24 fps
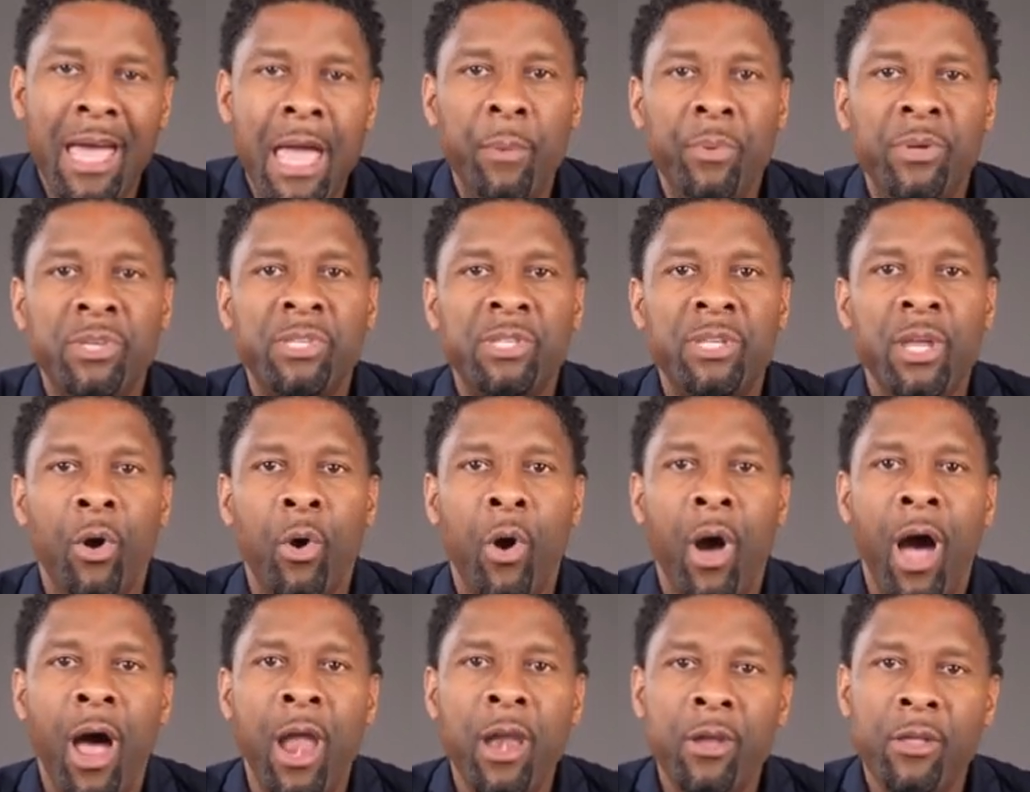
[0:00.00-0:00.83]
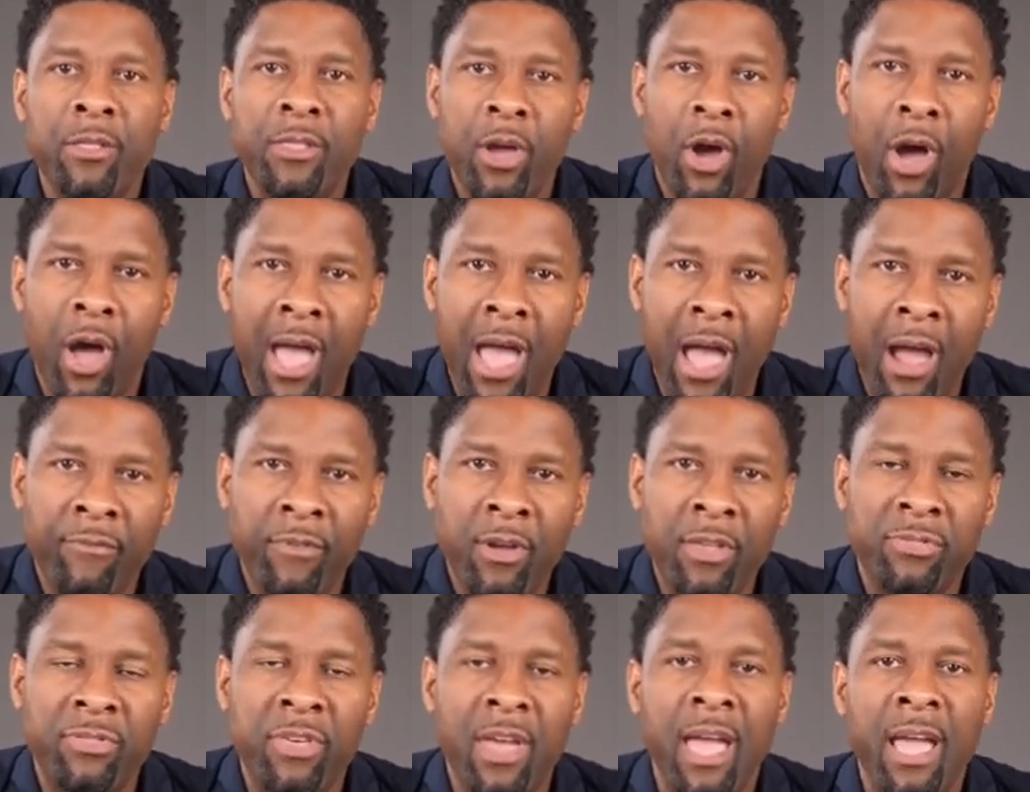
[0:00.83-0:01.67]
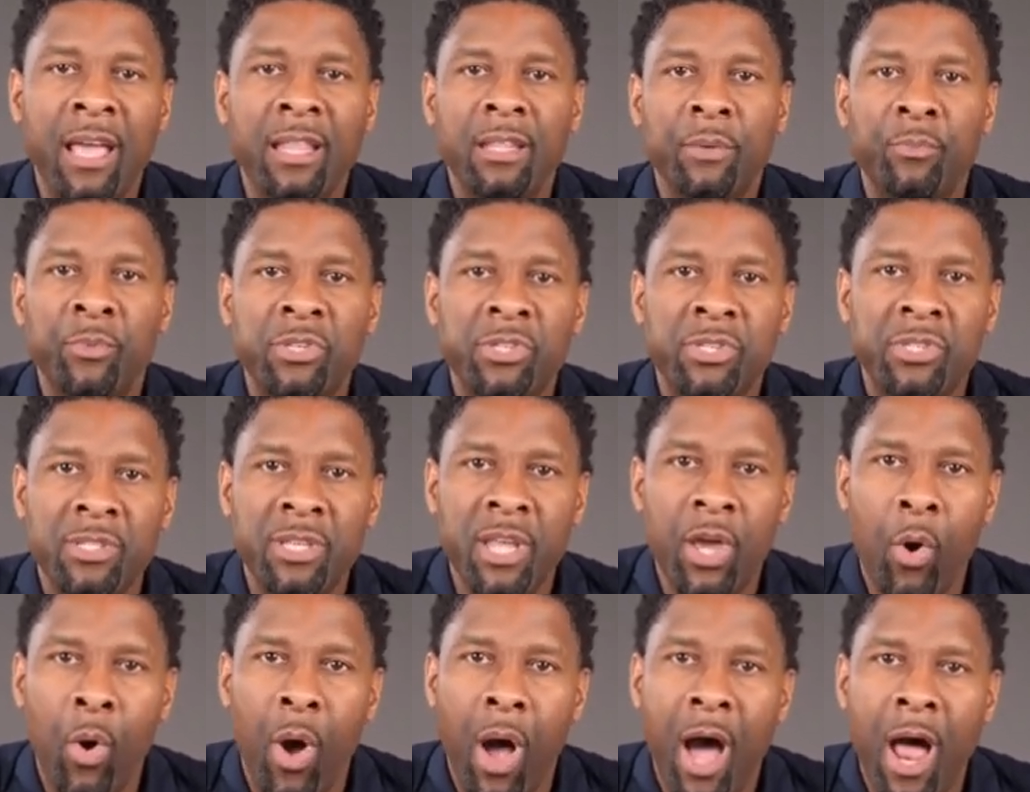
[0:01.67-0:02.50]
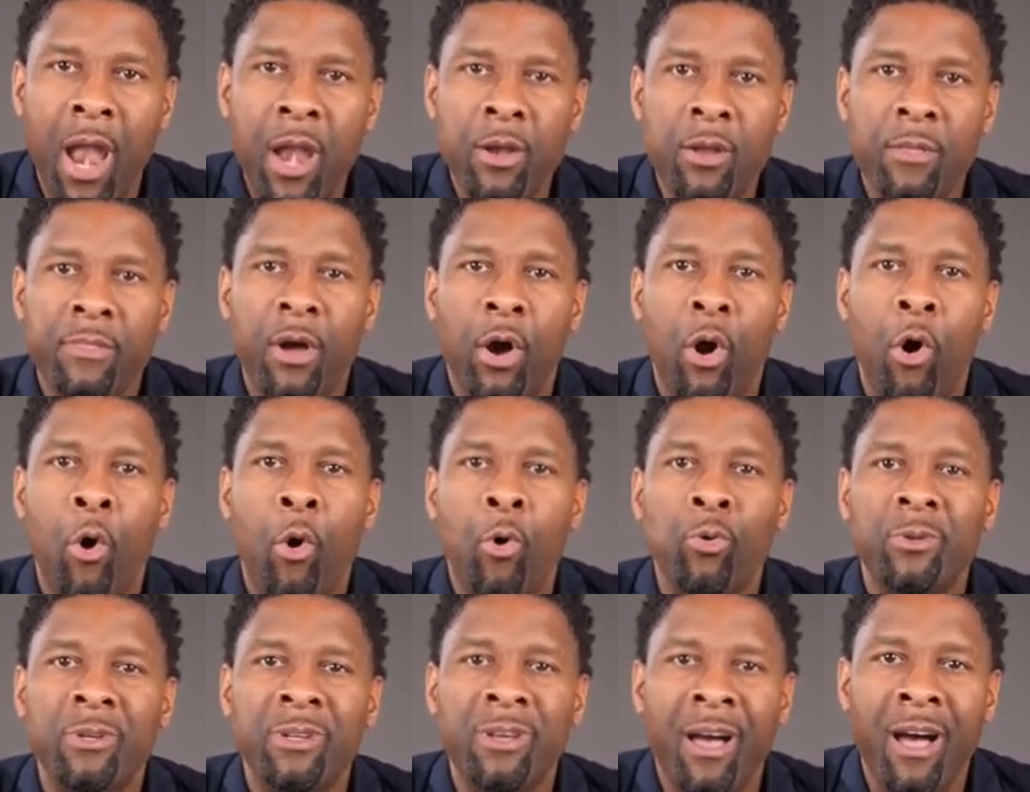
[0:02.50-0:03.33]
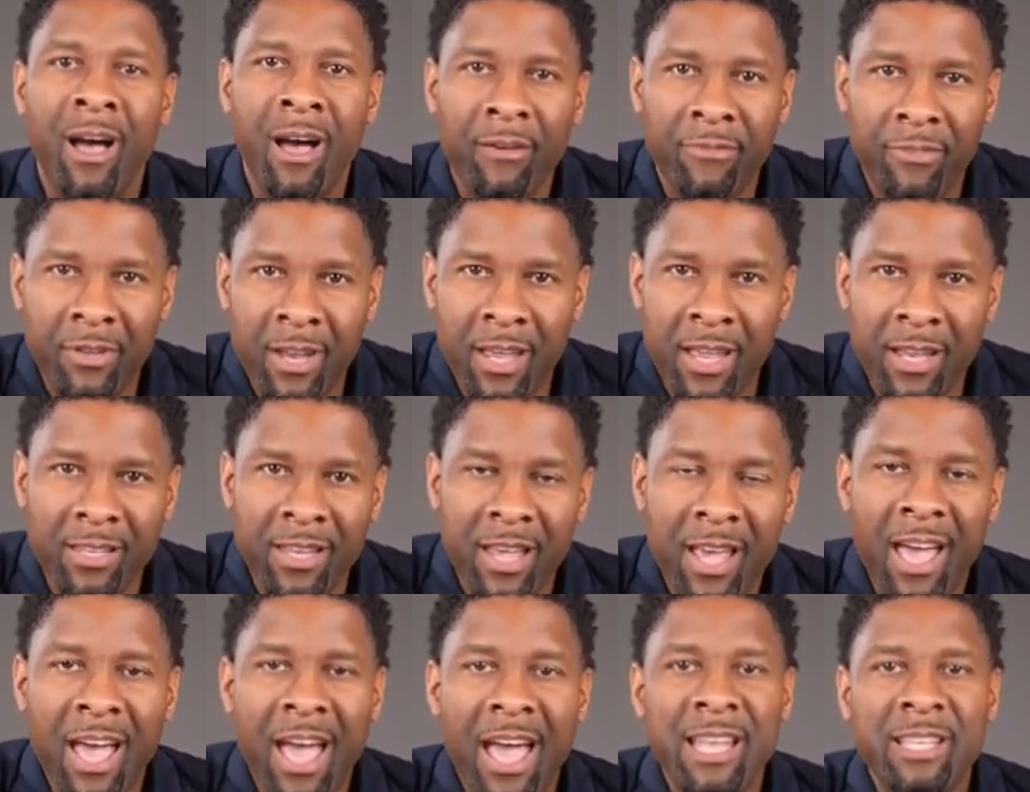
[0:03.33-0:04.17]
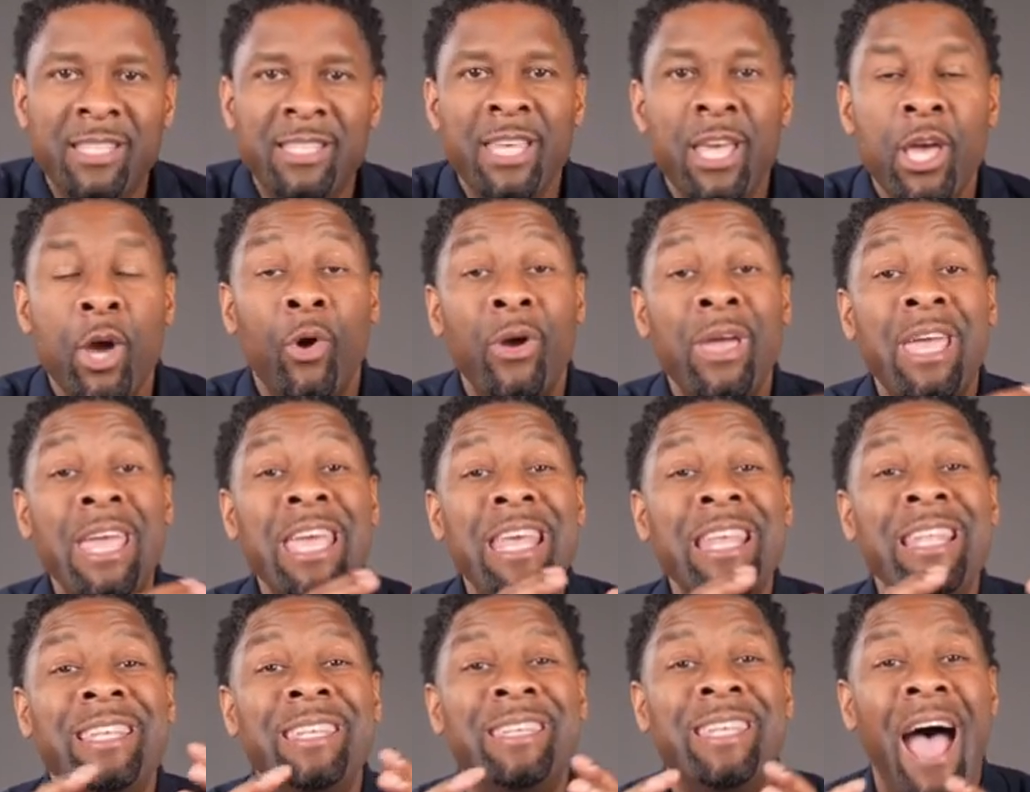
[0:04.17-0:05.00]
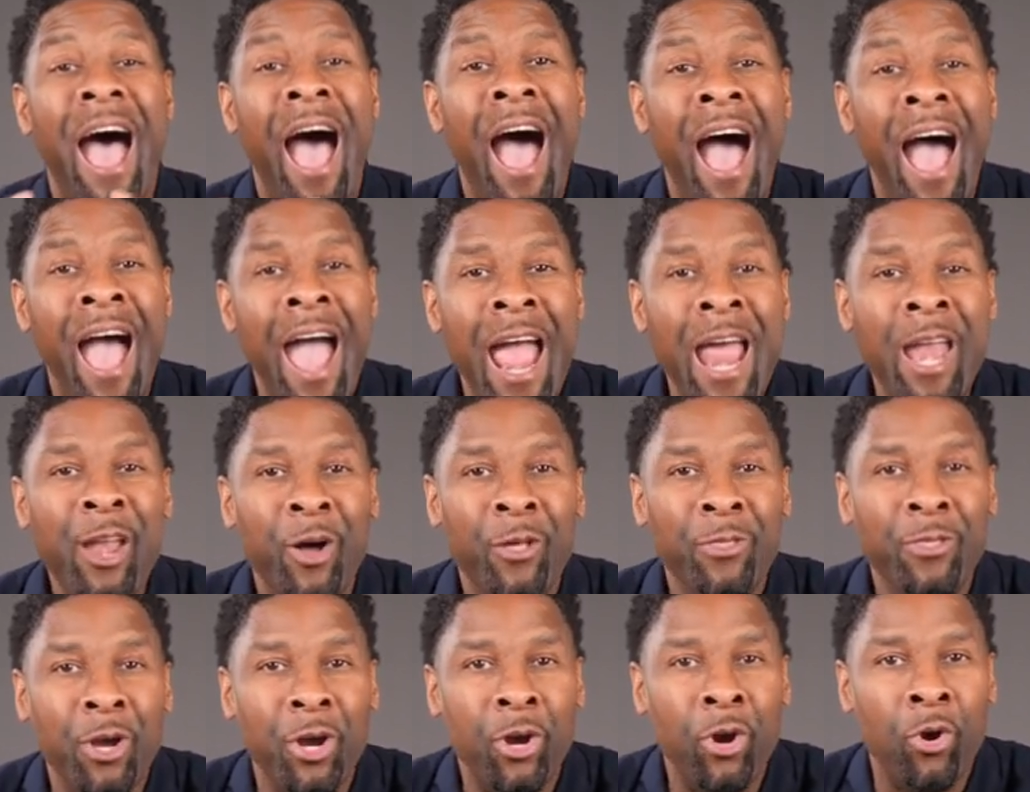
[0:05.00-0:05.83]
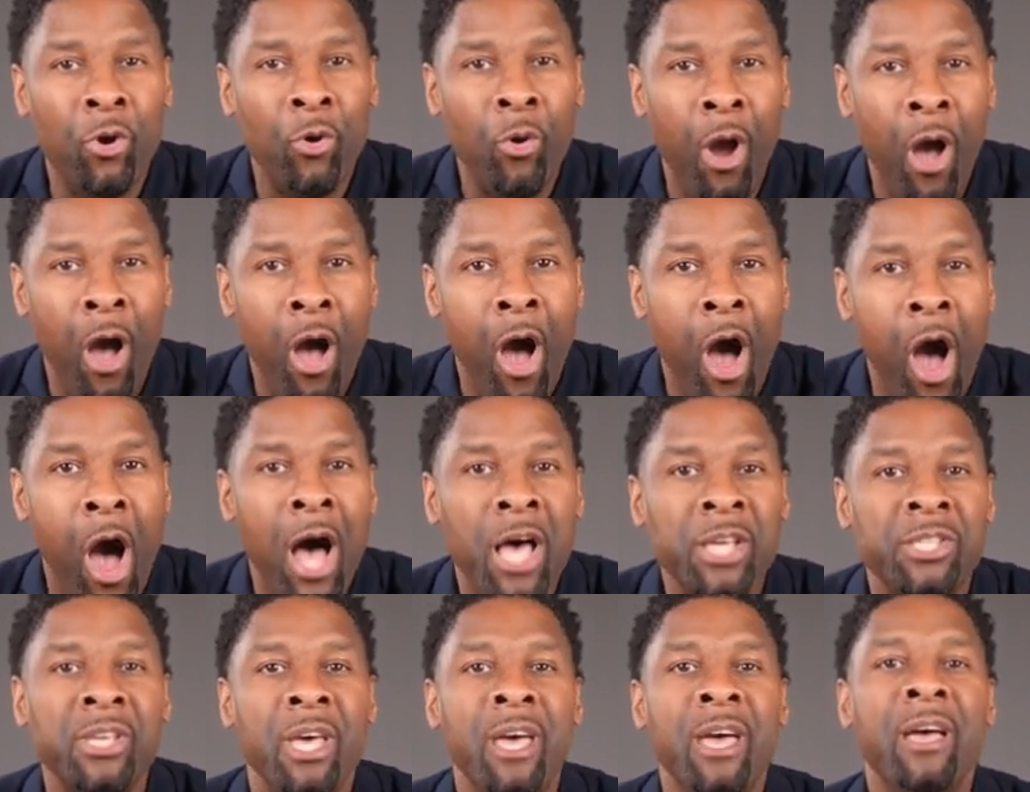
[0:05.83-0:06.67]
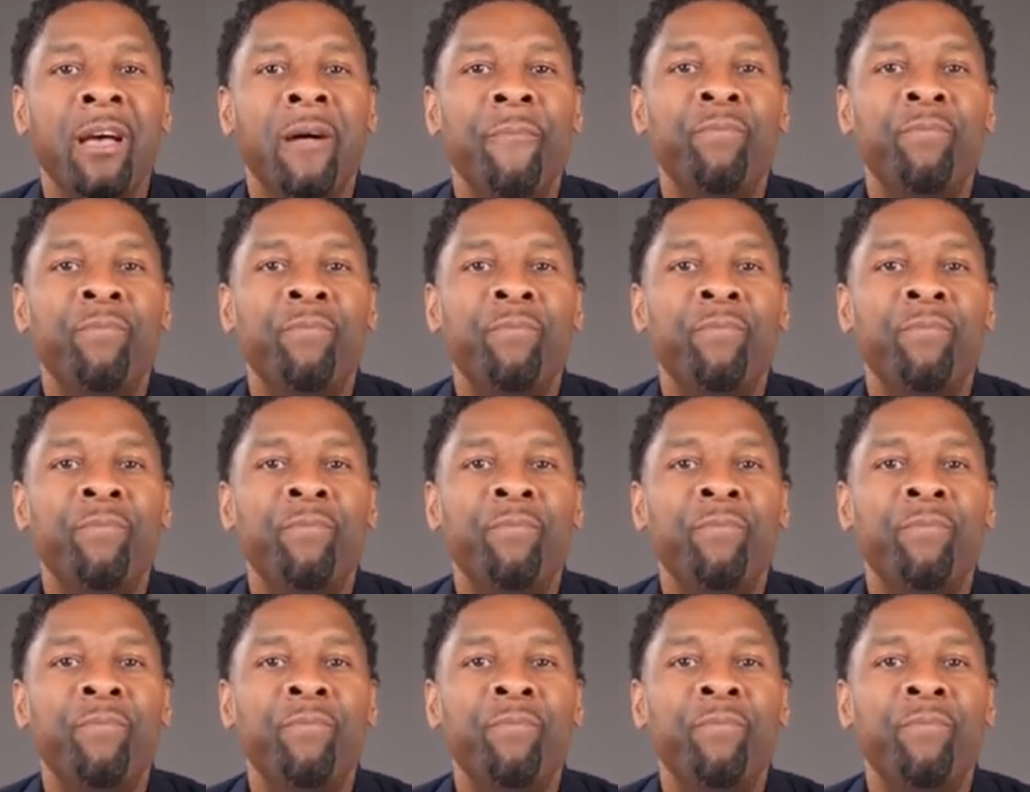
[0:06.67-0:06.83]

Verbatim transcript: He was still under the everything that was still under the old covenant until he died on the cross.